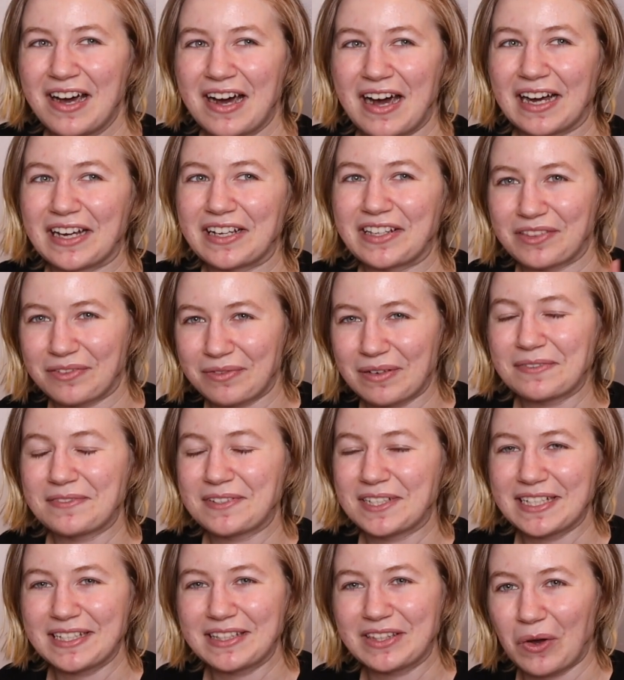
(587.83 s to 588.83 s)
I
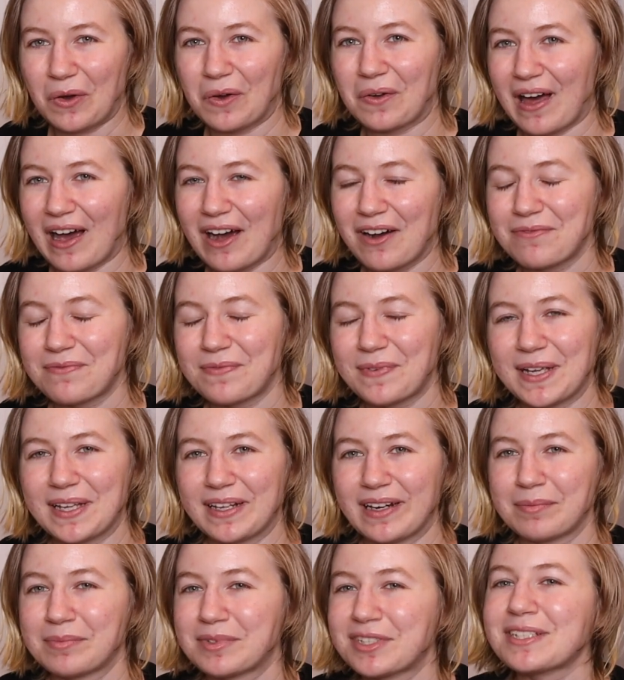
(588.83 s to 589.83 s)
thrifted the whole outfit
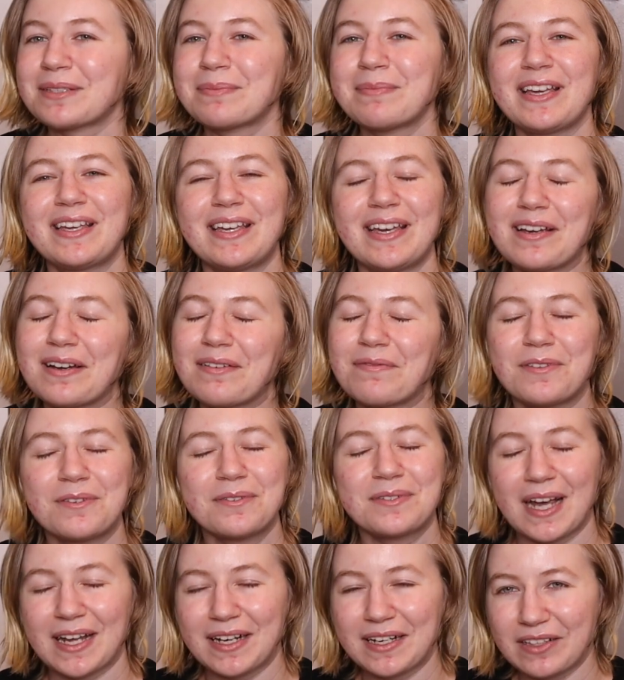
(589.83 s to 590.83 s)
and I'm just making a
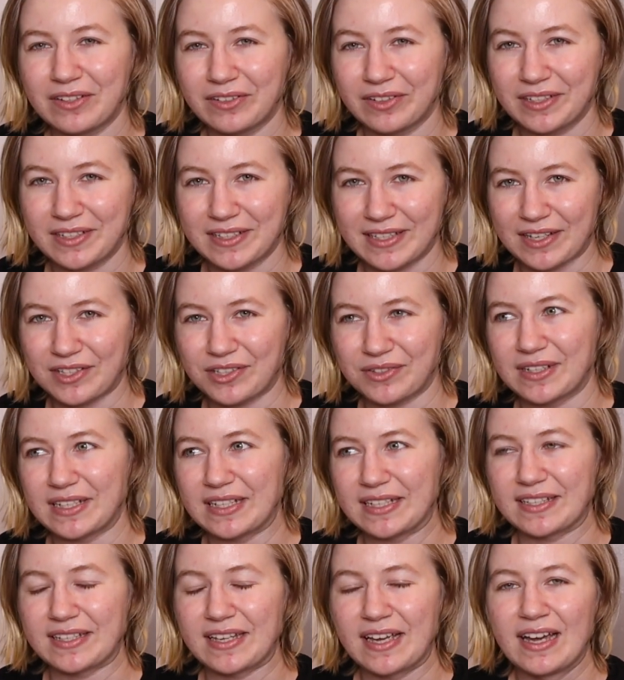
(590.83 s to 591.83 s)
few tiny little
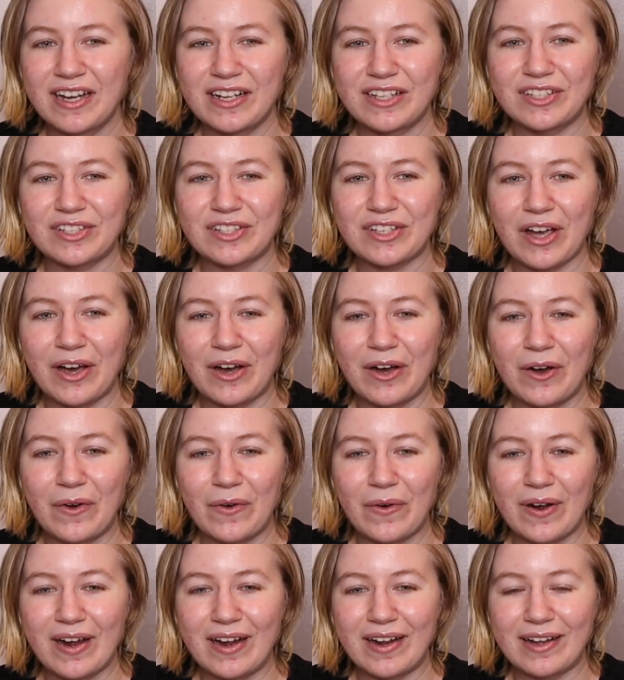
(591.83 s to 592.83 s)
accessories.
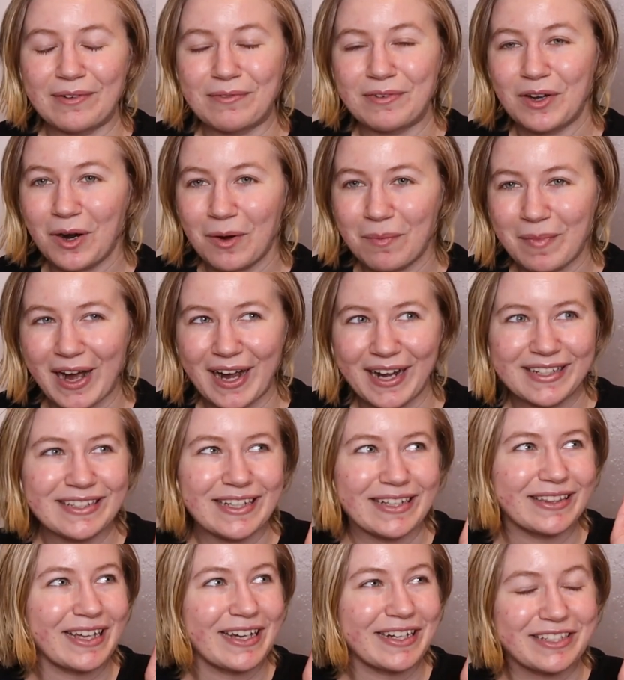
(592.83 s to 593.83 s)
So if you don't mind,
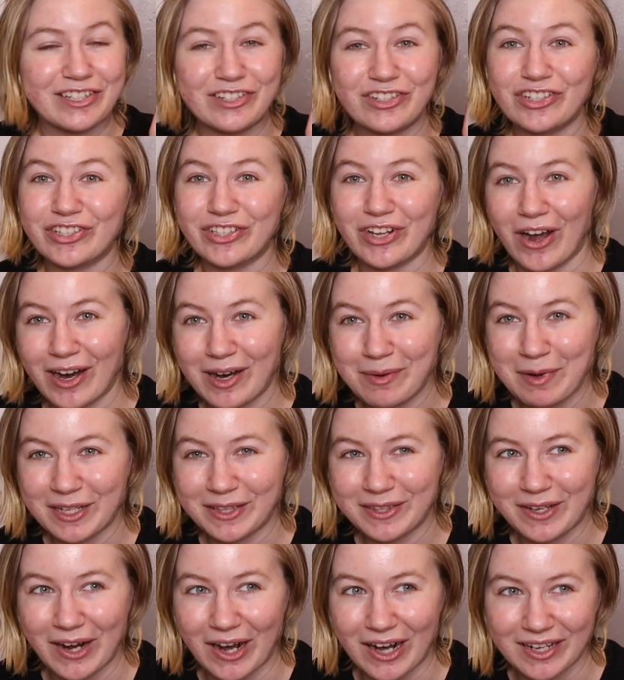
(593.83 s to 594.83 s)
I'd like to just talk
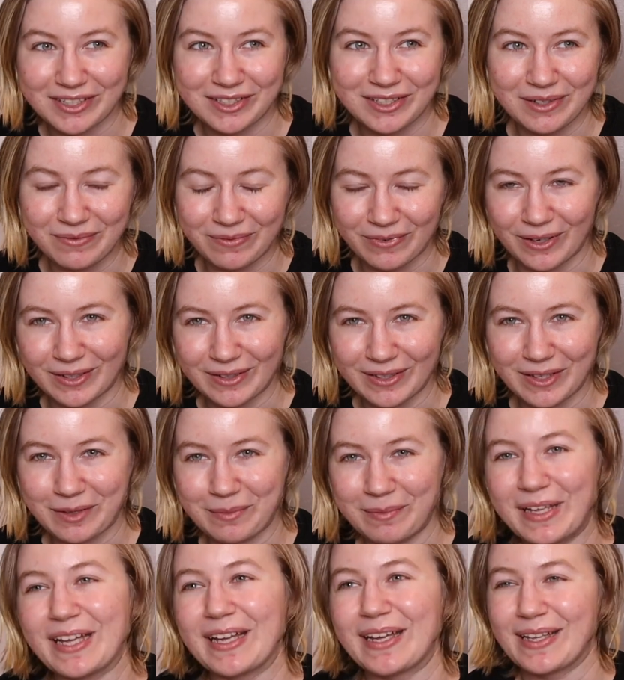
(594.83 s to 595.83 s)
about the costume for a
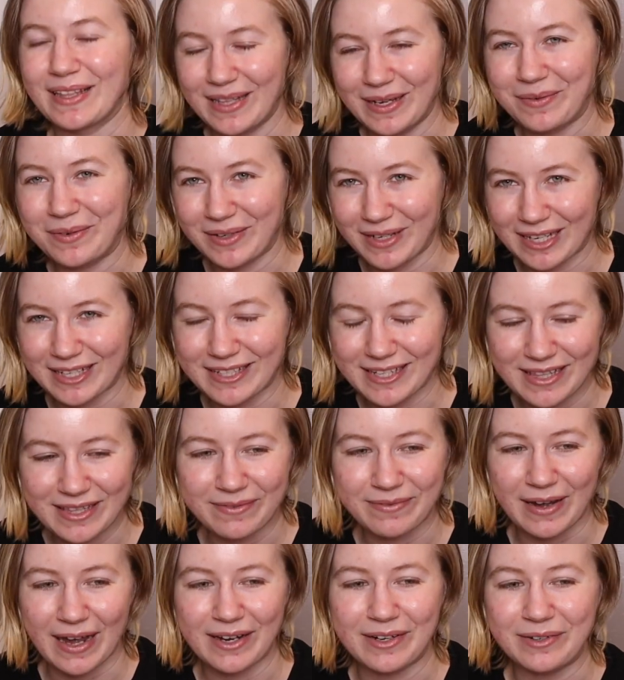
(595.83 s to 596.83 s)
little bit and then we'll get to the
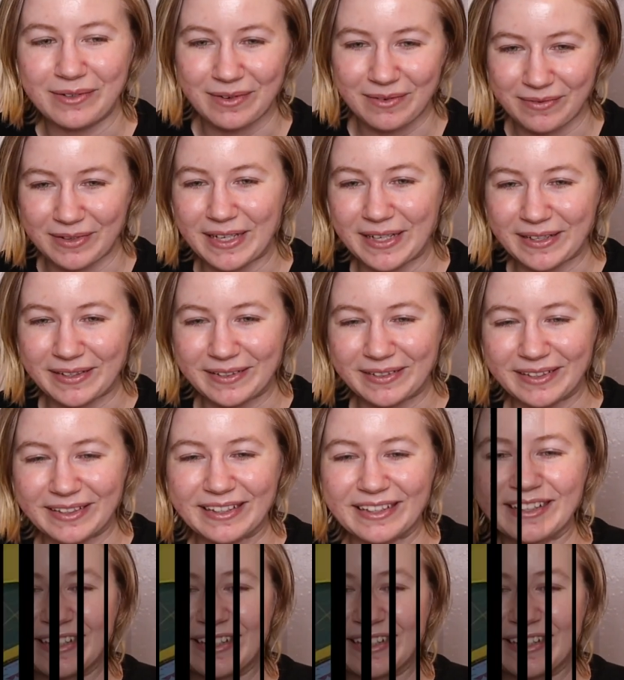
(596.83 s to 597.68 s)
final reveal.